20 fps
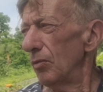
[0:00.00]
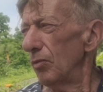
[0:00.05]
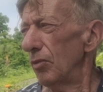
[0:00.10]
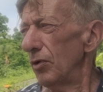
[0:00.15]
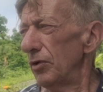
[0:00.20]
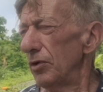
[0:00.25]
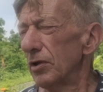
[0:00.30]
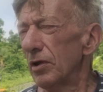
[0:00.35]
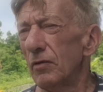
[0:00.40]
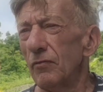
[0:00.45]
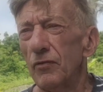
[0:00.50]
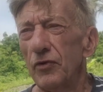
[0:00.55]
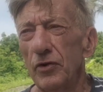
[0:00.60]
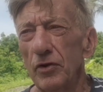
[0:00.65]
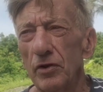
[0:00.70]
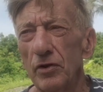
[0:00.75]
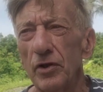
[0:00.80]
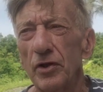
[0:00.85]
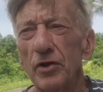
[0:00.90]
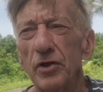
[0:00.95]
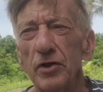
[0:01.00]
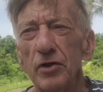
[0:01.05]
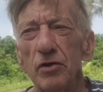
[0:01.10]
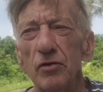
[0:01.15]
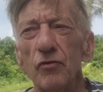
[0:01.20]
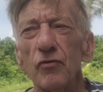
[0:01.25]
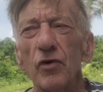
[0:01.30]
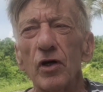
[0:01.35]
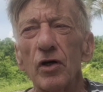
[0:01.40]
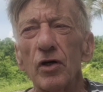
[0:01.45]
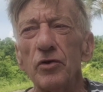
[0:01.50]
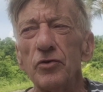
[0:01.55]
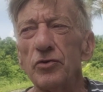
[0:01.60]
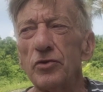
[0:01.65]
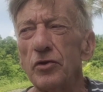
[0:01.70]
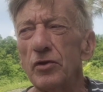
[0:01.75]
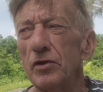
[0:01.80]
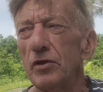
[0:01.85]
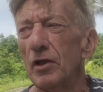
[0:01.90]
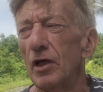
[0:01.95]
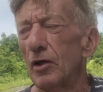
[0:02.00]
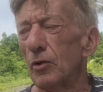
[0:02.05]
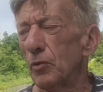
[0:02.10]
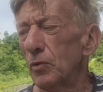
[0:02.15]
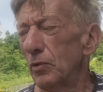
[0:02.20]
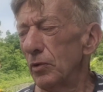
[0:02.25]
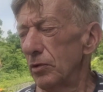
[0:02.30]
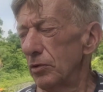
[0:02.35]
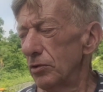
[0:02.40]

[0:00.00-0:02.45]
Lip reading: but you can feel the heat rising now,